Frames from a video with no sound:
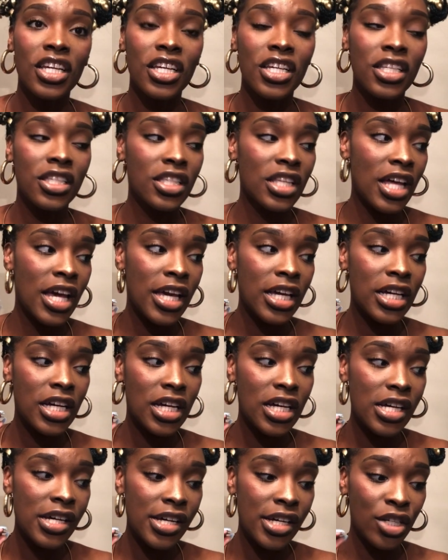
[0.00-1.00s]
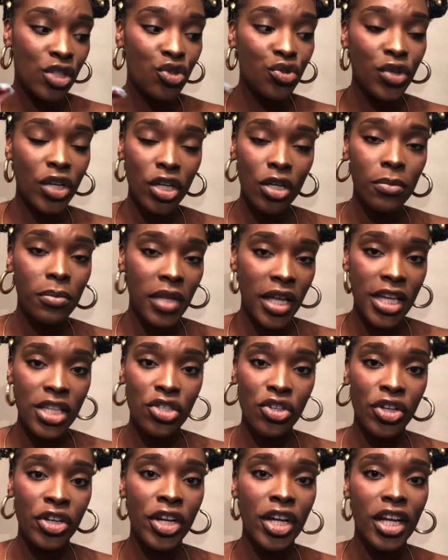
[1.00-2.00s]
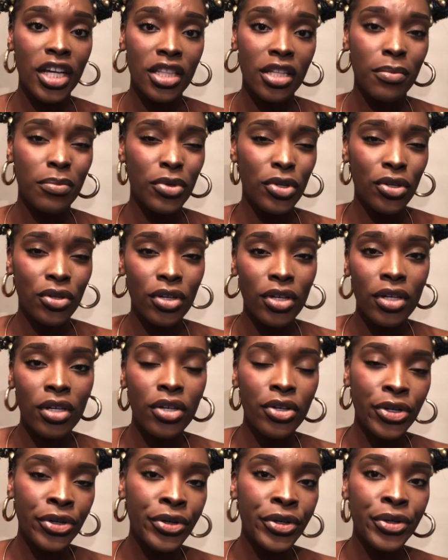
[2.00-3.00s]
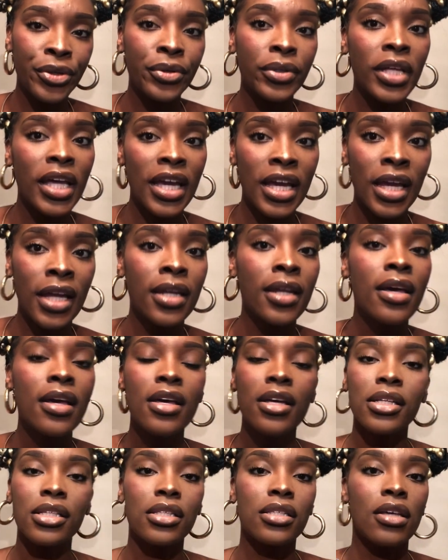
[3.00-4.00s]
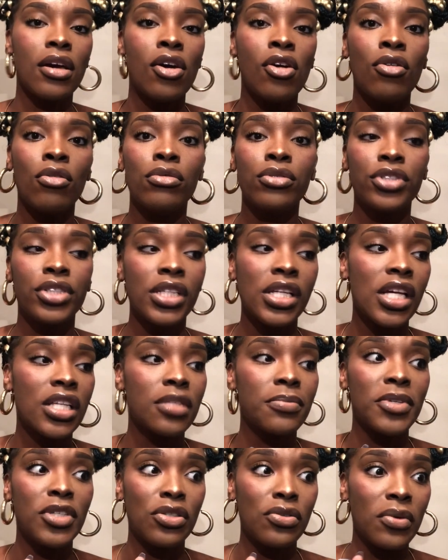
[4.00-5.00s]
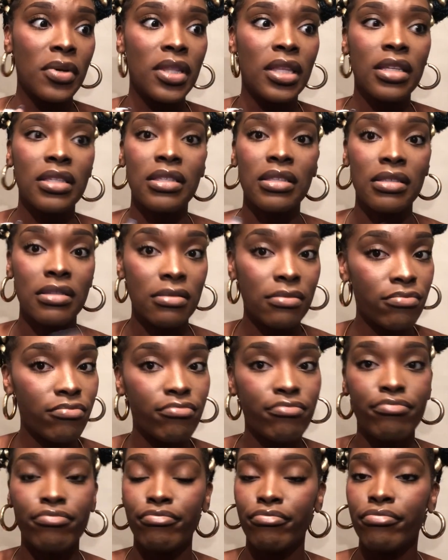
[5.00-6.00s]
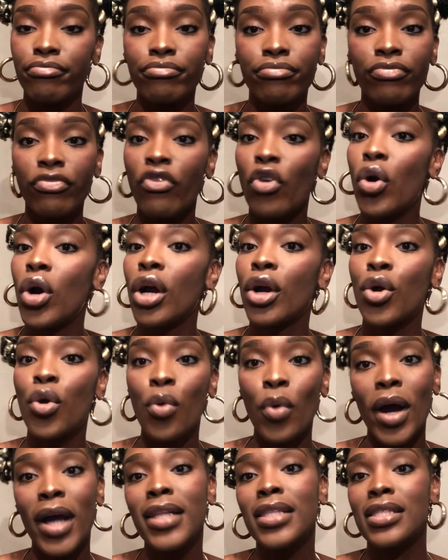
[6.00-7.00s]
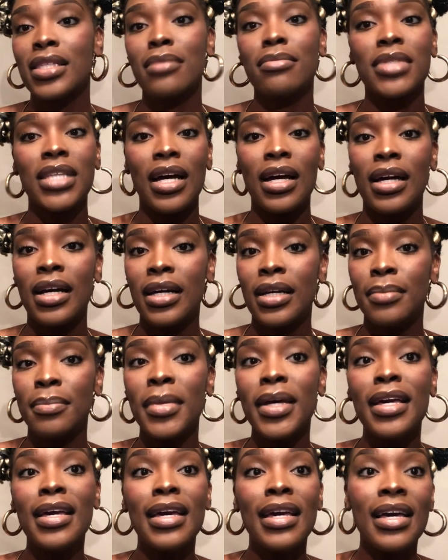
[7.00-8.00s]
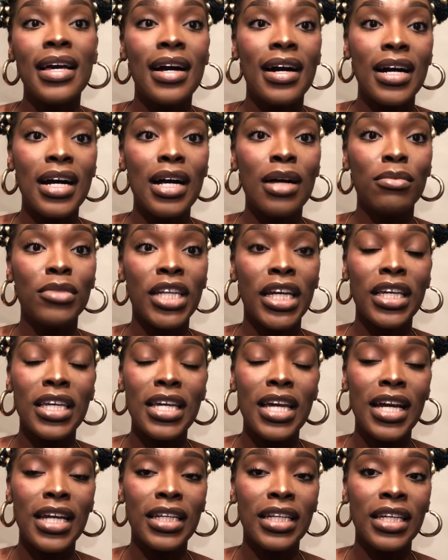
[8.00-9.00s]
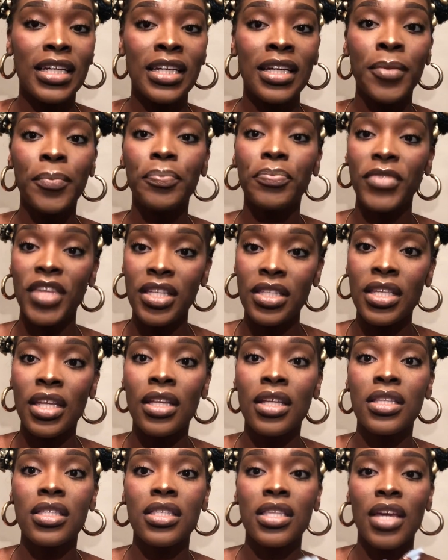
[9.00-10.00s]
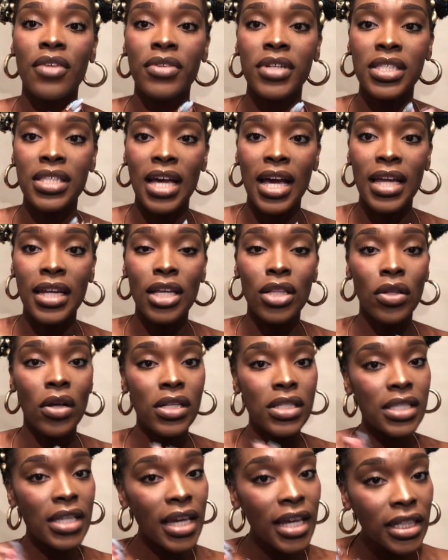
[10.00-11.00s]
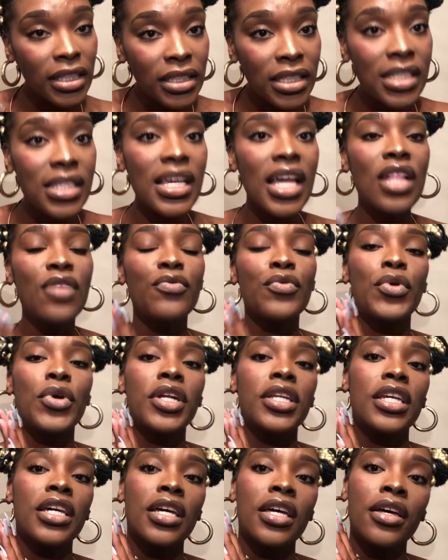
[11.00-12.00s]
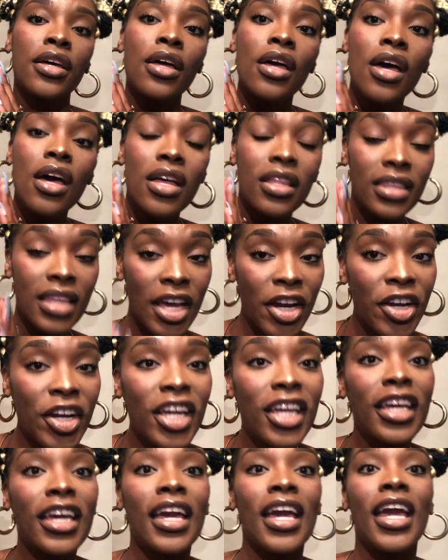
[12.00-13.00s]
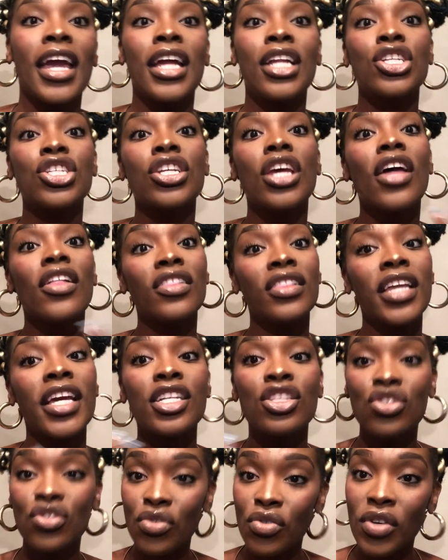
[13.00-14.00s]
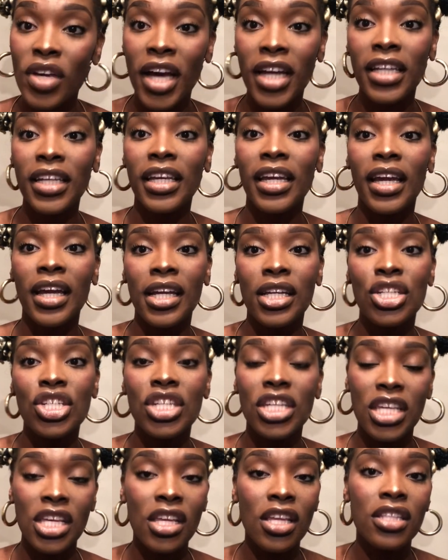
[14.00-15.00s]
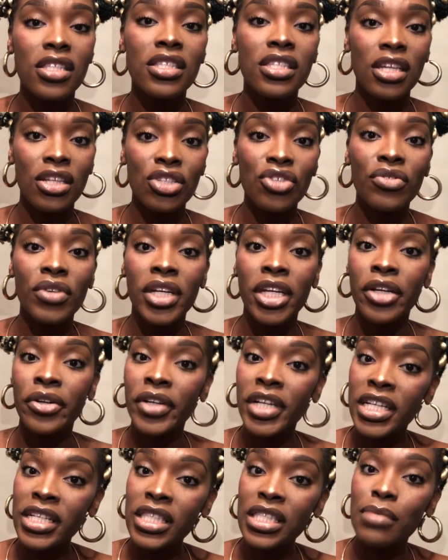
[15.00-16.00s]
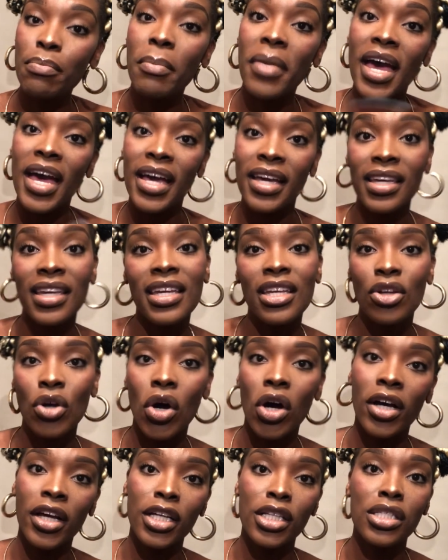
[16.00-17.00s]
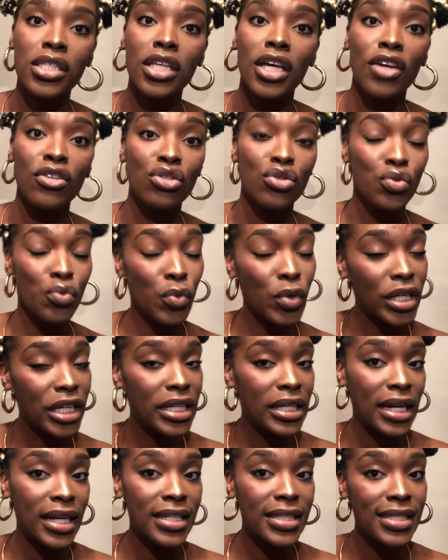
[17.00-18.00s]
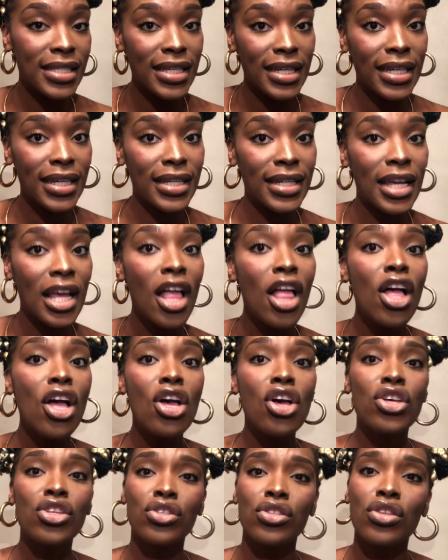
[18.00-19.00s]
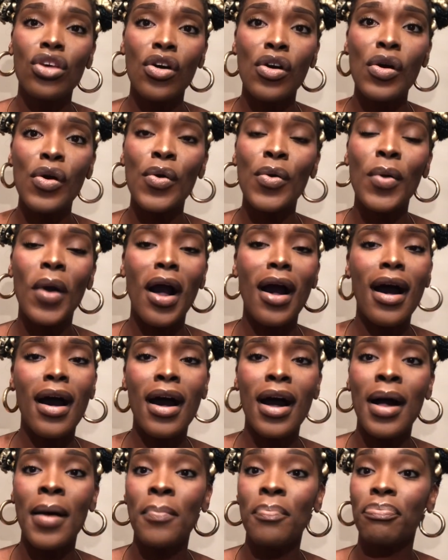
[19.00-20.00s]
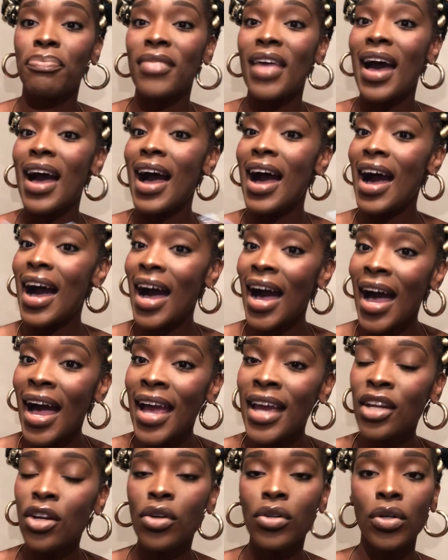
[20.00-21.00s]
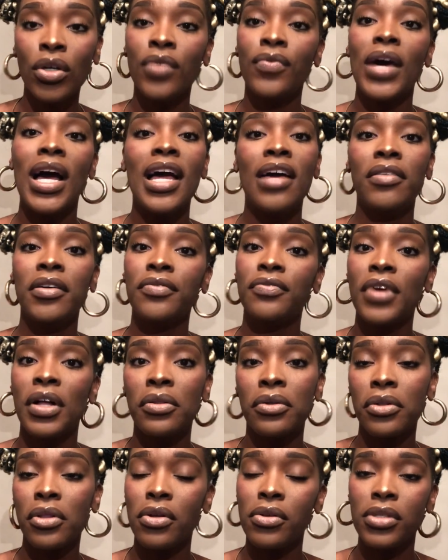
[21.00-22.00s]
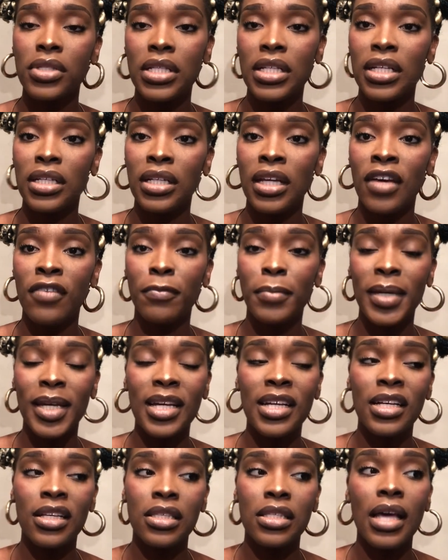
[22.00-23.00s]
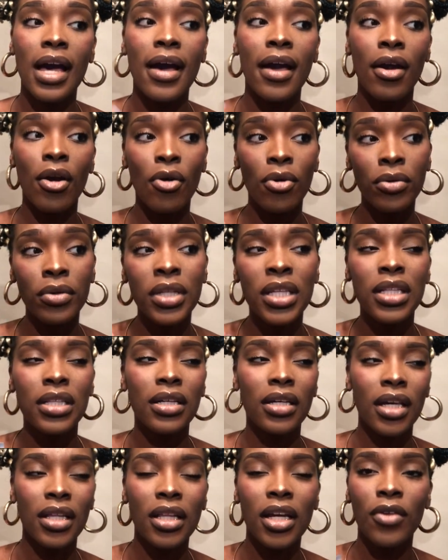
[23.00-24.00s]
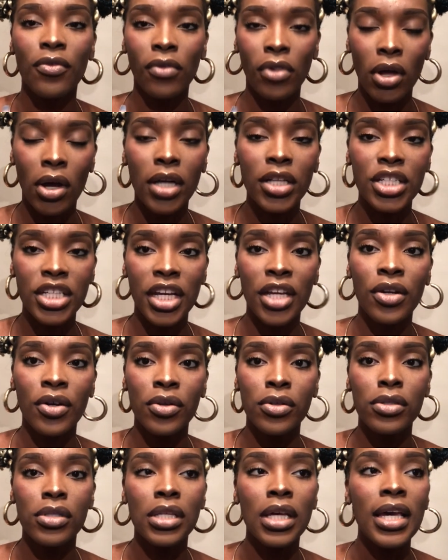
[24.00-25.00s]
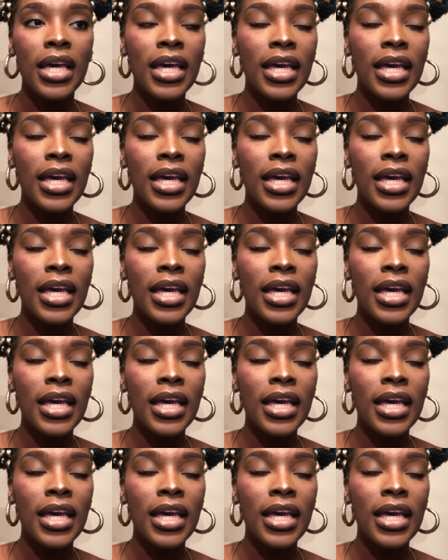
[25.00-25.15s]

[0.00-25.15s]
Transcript: is like a trailblazer in the beauty guru lane. So she has been doing this for quite some time. Jackie Aina and Dennis, they reside in Los Angeles, California. They are engaged. They too got engaged in Santorini, Greece back in August of 2019. So I don't know if I haven't followed closely enough, because I only look at their vlog channels,